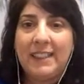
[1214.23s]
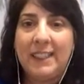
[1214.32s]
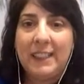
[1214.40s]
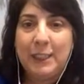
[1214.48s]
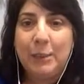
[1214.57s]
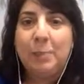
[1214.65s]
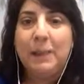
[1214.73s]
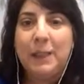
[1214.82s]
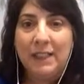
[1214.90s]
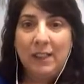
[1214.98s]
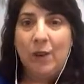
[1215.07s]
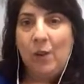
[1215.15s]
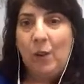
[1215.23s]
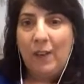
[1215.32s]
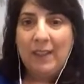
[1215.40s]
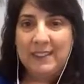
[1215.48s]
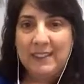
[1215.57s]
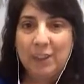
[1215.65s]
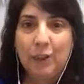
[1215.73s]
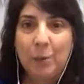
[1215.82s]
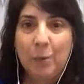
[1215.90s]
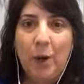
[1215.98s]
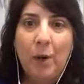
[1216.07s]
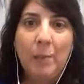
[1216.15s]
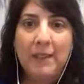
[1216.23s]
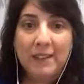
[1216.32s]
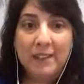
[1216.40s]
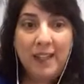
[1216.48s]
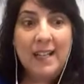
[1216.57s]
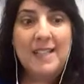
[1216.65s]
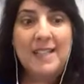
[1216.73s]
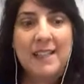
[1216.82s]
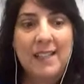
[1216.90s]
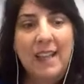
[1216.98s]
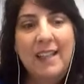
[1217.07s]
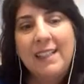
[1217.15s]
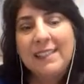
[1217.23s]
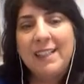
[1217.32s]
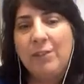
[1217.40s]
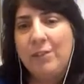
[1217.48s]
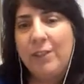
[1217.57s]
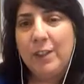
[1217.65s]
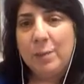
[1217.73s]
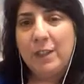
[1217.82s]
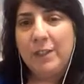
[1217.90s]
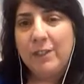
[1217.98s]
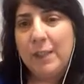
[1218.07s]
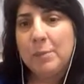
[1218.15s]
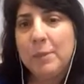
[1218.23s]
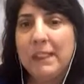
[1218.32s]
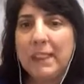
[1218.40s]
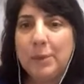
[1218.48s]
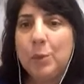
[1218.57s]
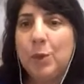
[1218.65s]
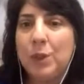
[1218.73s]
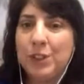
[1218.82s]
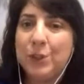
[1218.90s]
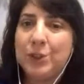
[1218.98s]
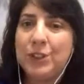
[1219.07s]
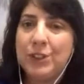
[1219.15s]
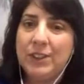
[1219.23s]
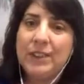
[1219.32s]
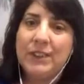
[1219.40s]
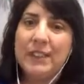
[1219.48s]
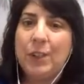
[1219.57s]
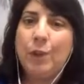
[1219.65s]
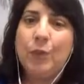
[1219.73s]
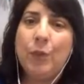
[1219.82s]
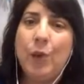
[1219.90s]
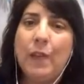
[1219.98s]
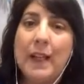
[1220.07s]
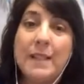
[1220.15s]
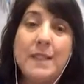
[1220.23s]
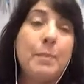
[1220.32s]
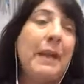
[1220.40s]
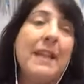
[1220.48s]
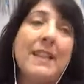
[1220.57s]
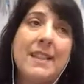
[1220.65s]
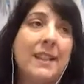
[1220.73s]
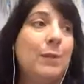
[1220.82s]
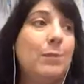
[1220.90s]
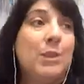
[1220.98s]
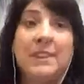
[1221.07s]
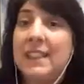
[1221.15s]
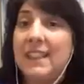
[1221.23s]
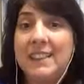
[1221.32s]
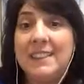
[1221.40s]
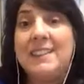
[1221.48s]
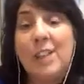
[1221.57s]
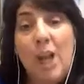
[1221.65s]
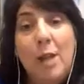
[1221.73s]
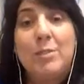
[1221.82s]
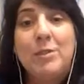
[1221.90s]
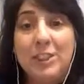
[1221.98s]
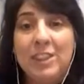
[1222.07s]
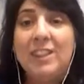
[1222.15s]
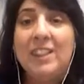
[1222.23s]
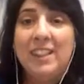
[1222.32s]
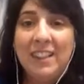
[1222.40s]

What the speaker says: keep all that stuff compartmentalized, and it's not fair to my family anymore, to take over all that space. And I'm just like, it's time to,